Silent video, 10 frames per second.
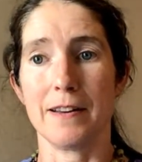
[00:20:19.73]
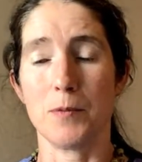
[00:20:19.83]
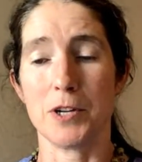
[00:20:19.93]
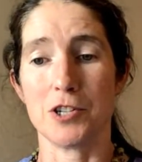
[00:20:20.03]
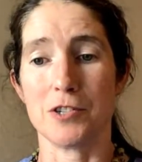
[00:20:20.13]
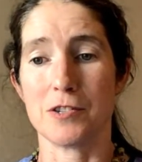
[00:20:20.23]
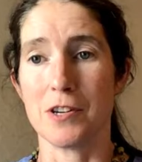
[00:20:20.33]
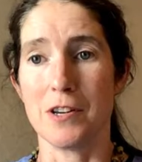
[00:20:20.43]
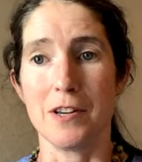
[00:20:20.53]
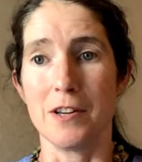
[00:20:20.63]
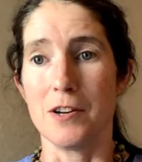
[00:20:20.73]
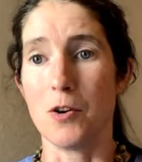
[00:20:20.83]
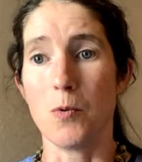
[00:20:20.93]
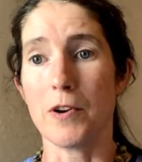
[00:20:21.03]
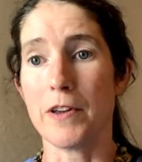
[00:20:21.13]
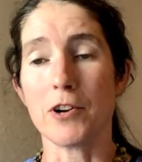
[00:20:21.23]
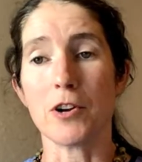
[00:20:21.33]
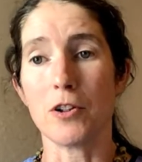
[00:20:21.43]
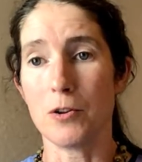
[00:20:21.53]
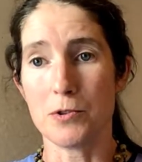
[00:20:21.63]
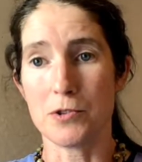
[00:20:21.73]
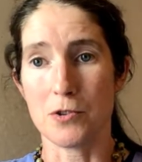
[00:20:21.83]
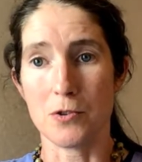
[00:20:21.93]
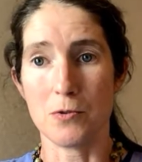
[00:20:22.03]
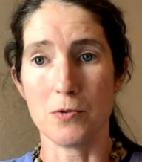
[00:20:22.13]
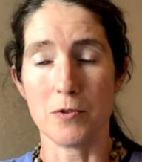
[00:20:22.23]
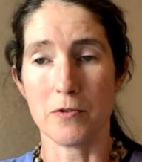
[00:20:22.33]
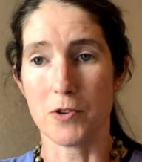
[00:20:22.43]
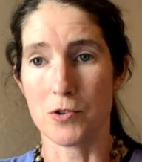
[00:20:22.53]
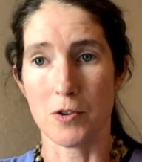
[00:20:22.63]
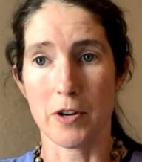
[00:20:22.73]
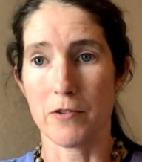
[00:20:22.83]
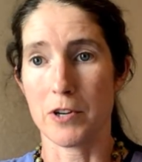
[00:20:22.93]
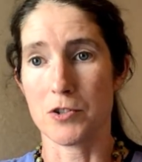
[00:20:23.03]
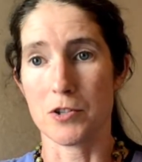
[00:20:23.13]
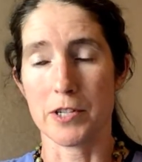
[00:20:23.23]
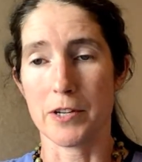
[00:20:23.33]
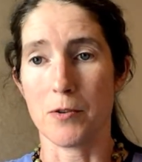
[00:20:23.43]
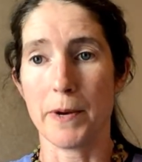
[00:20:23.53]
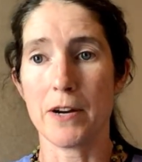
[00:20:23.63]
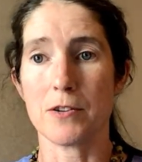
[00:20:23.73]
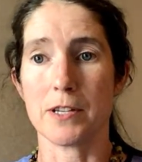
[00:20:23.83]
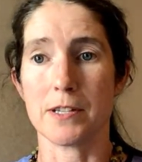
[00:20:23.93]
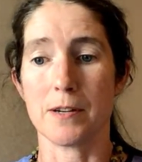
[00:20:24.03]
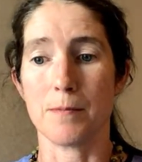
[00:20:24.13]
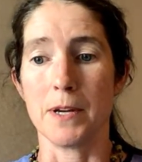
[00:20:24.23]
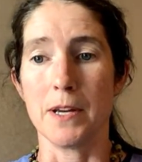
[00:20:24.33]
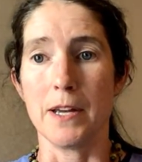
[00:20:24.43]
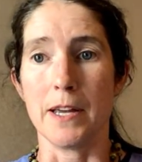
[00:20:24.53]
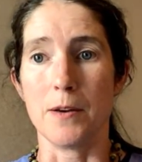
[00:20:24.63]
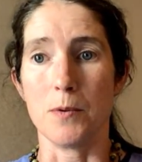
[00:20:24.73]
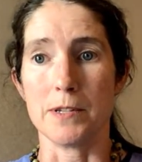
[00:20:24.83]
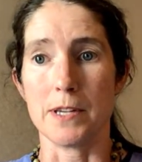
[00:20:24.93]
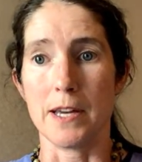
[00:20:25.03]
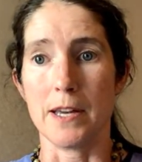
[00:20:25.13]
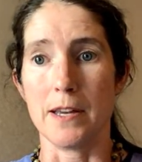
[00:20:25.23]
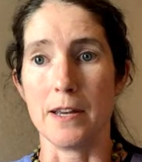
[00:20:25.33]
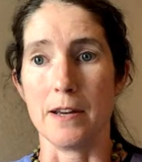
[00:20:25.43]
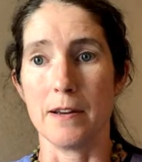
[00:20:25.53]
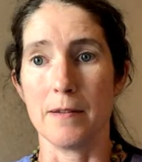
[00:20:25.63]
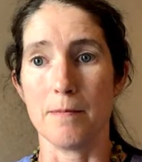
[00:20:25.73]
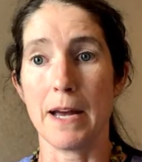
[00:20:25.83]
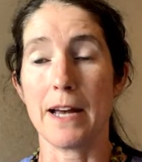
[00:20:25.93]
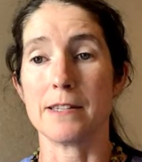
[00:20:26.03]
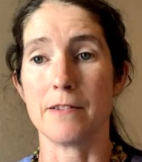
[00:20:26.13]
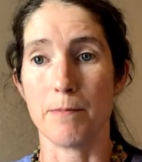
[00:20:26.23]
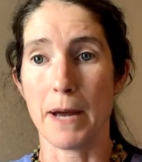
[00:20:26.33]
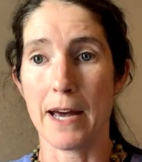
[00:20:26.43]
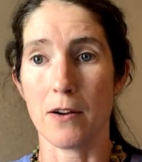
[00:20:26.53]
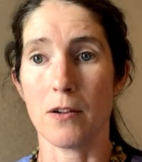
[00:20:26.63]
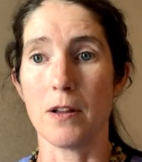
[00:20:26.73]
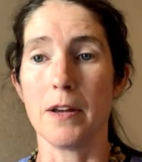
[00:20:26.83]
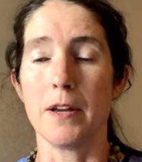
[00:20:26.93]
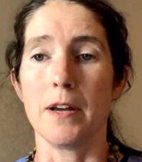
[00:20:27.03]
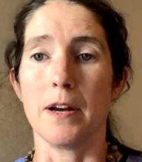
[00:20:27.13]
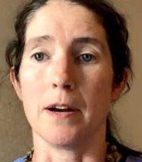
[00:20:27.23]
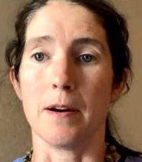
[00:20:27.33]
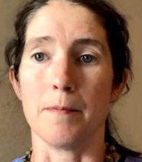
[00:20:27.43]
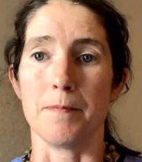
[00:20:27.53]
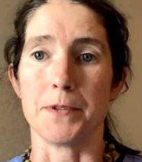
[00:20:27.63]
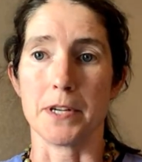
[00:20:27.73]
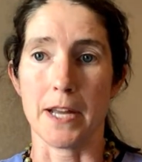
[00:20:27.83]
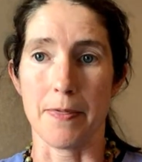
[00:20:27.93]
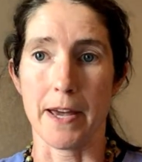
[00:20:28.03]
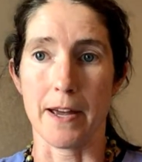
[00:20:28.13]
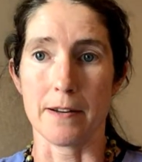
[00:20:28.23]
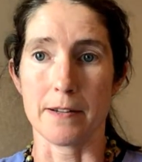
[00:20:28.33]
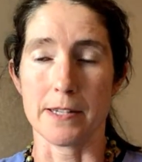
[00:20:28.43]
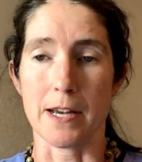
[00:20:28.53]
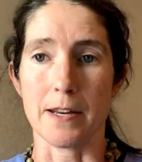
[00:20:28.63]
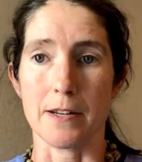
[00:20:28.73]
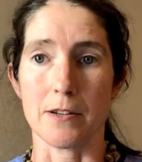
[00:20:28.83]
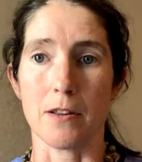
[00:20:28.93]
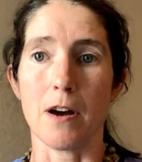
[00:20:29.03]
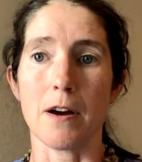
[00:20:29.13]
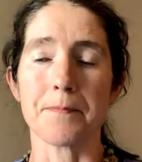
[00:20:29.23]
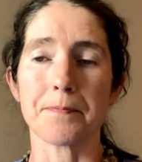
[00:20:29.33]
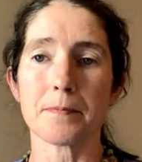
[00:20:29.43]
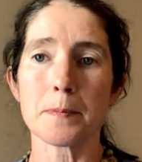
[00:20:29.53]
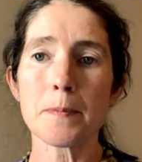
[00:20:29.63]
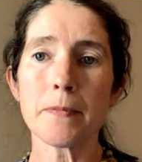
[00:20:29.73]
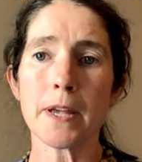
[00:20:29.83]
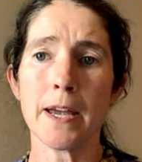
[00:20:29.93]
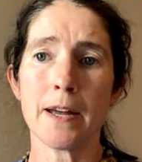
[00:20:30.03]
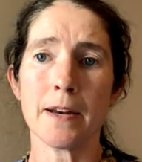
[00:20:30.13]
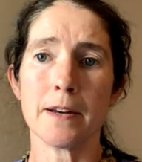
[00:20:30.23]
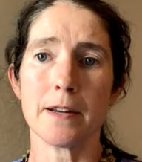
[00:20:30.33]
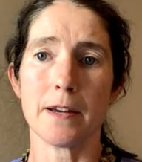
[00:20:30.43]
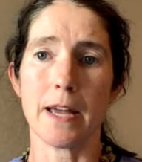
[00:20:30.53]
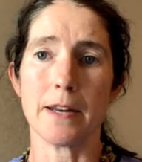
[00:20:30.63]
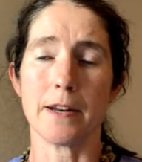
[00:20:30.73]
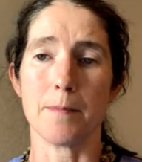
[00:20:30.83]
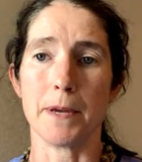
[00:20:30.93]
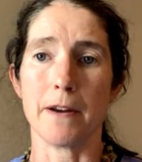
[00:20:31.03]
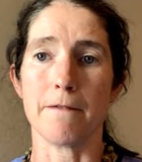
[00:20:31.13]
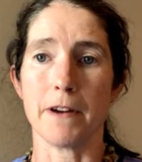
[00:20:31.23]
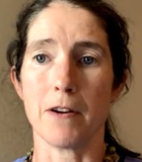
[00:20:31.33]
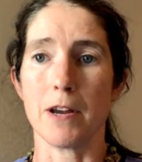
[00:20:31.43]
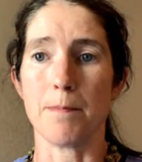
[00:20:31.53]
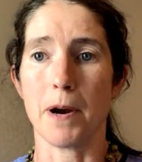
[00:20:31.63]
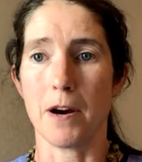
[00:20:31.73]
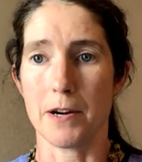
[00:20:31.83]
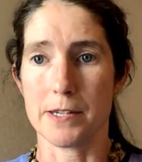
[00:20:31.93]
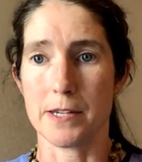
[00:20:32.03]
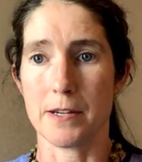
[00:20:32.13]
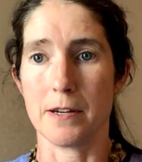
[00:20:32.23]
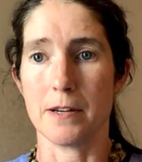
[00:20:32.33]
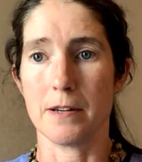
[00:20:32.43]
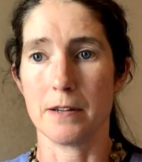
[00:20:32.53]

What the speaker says: which is nowhere even close to universal coverage or a single payer system, it was a massive battle to get that signed into law, and ended up being a very partisan